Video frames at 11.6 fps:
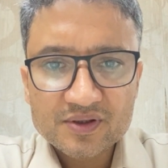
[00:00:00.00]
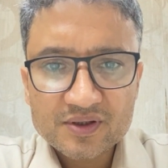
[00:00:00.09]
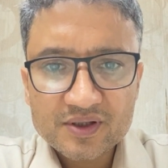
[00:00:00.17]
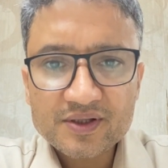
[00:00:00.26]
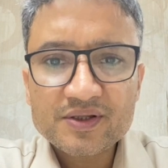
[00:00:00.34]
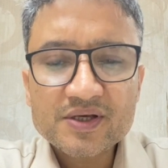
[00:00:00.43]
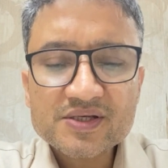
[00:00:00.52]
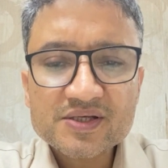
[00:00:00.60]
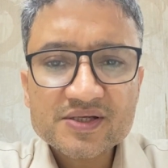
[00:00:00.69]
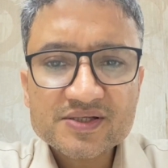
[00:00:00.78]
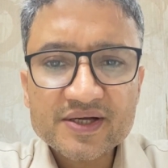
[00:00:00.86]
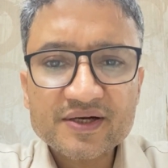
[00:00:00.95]
In
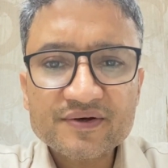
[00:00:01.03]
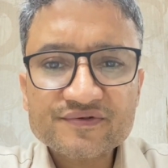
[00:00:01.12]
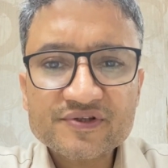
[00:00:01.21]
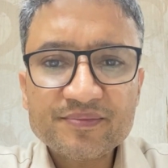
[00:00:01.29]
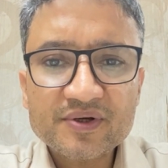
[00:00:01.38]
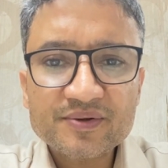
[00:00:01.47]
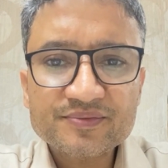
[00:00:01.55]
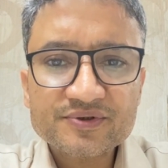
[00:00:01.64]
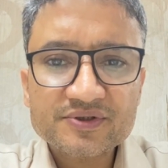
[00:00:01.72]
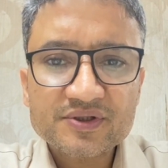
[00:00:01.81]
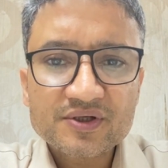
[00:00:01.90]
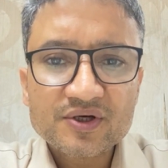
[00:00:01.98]
this set of
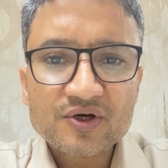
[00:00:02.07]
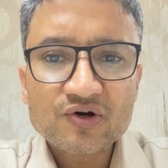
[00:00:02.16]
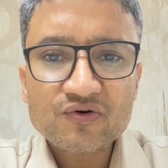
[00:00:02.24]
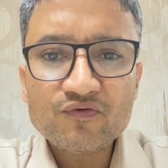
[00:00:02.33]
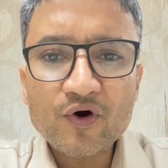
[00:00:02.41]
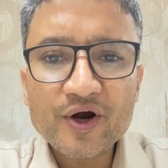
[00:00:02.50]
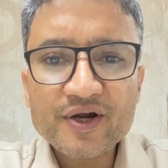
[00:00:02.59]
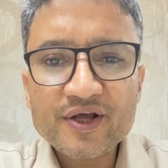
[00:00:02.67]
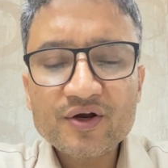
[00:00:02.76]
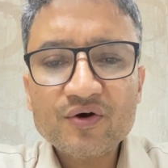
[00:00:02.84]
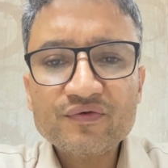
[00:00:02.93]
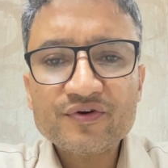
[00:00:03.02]
symptoms,
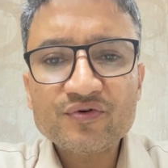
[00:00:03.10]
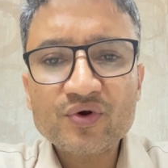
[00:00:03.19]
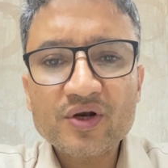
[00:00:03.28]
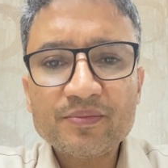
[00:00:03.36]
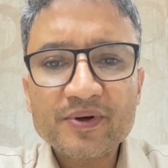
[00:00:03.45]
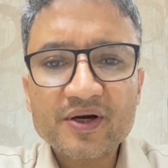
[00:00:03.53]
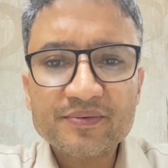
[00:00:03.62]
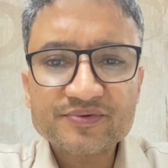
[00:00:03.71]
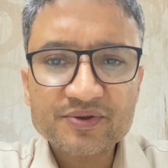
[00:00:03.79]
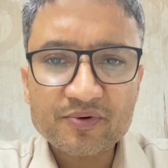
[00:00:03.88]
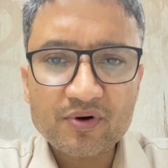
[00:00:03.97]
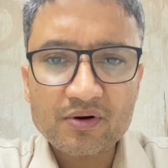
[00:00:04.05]
voiding of urine becomes
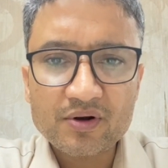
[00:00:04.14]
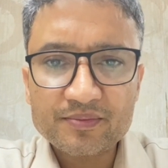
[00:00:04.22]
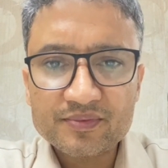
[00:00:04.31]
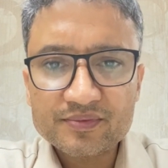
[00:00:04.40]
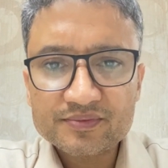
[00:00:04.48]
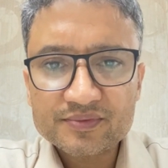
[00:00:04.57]
a problem.